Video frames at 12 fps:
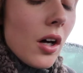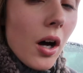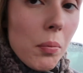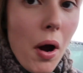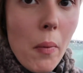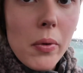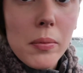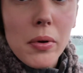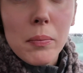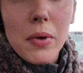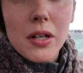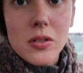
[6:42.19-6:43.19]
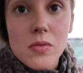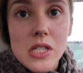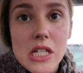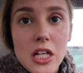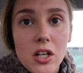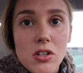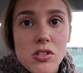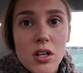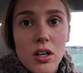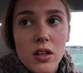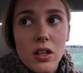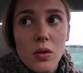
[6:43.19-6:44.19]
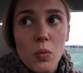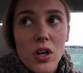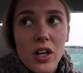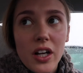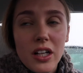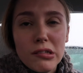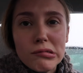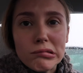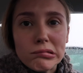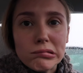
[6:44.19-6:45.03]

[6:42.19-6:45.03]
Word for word: I'll probably put my sneakers on and then walk in.